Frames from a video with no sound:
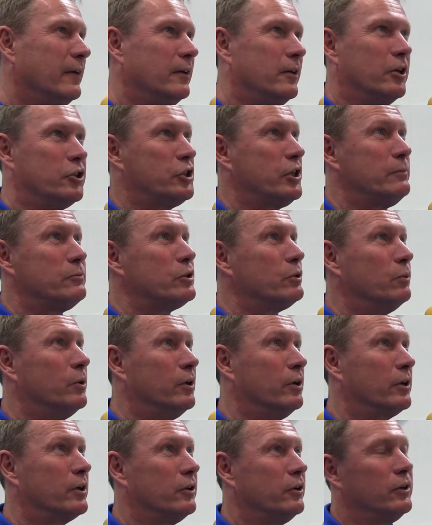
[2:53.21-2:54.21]
it seems to
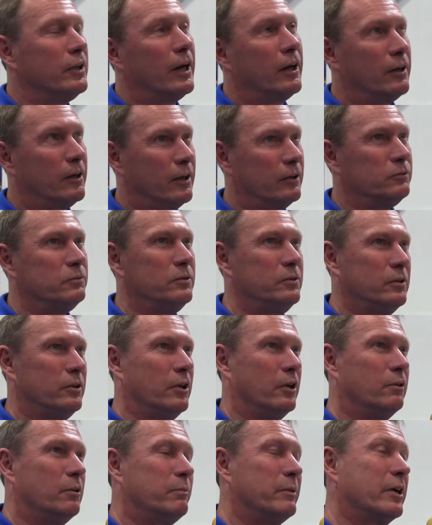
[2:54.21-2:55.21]
work, and
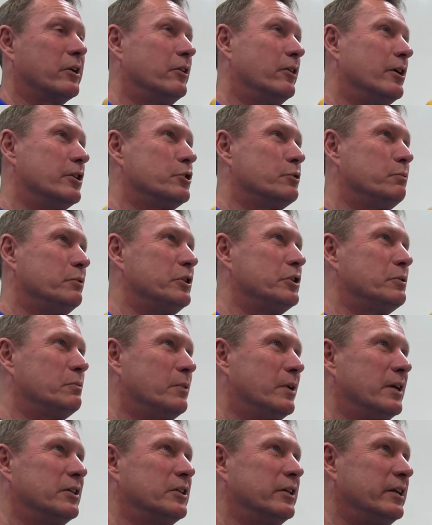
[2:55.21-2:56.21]
I recognise the reason
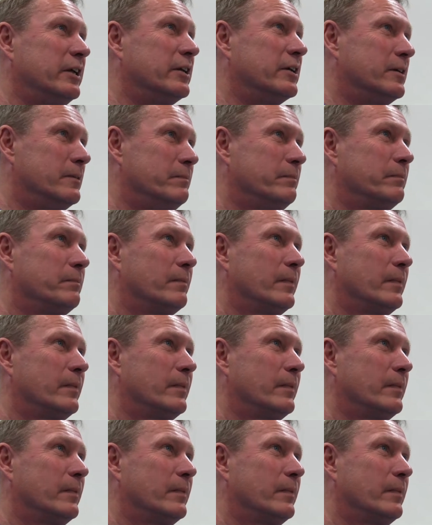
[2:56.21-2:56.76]
why they did it